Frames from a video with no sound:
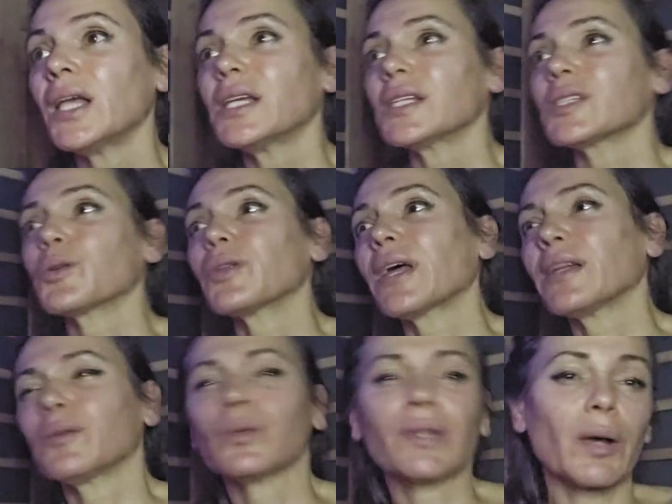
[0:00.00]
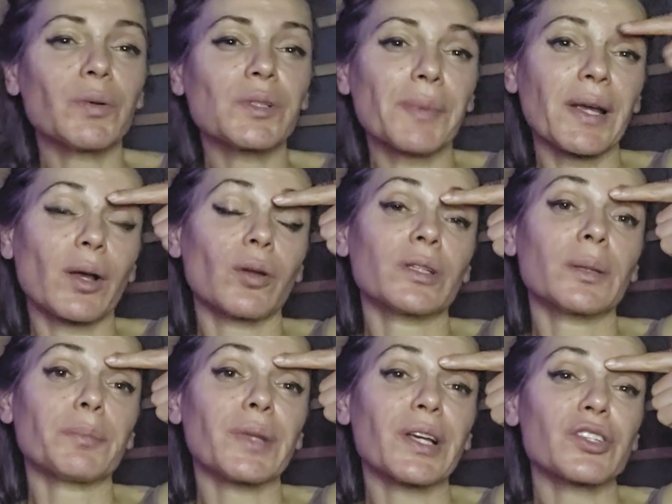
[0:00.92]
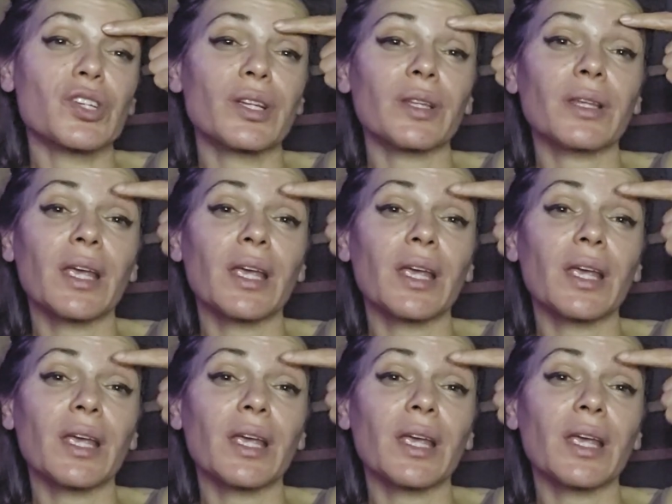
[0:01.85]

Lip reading: So that was my contemplation,